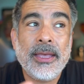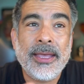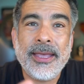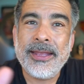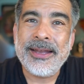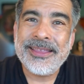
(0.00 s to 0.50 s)

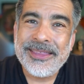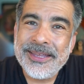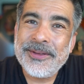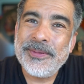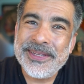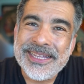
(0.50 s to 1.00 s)
And I
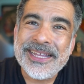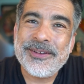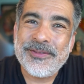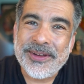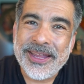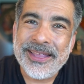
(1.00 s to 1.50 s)
think we tend to
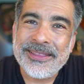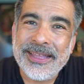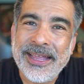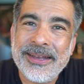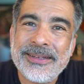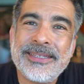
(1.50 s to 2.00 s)
forget
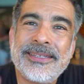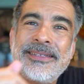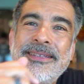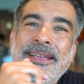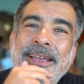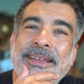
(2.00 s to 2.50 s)
that,
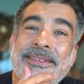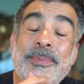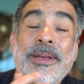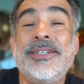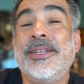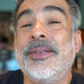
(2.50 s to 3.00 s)
uh,
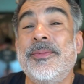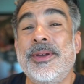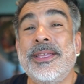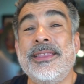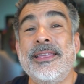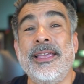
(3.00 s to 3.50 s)
especially
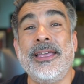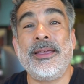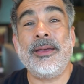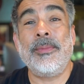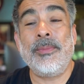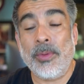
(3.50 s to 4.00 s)
with
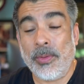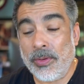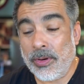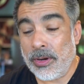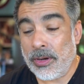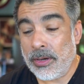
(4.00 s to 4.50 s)
a
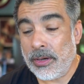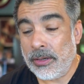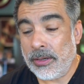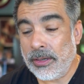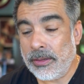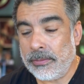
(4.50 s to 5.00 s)
more
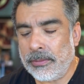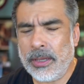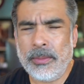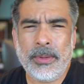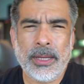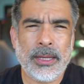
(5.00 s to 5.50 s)

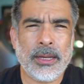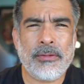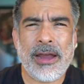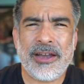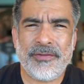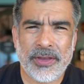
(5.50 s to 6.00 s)
immediate
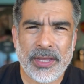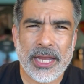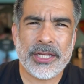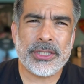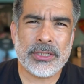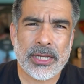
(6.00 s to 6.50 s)

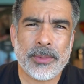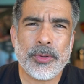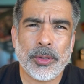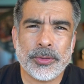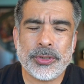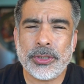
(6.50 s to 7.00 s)
gratification type
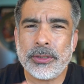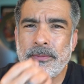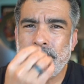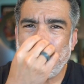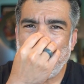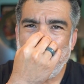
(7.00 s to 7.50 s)
culture
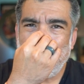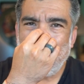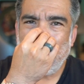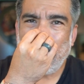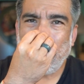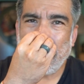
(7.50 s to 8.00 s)

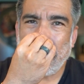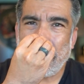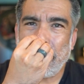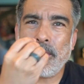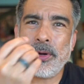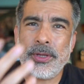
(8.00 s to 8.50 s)
where
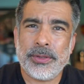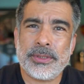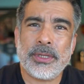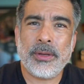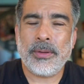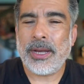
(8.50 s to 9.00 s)
we're used to
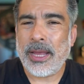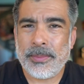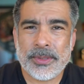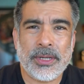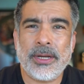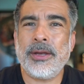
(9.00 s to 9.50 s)
going to
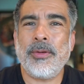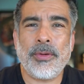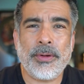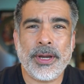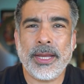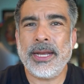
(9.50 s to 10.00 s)
Amazon and
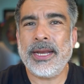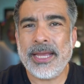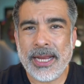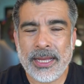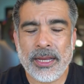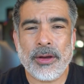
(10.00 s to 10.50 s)
ordering and
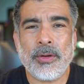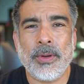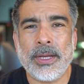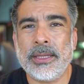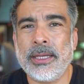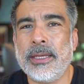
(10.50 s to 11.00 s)
getting here
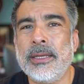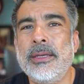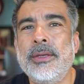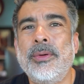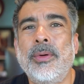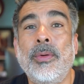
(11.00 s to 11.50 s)
quickly,
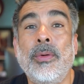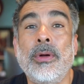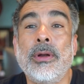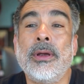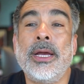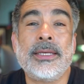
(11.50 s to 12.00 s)

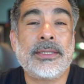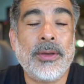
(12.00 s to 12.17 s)
or us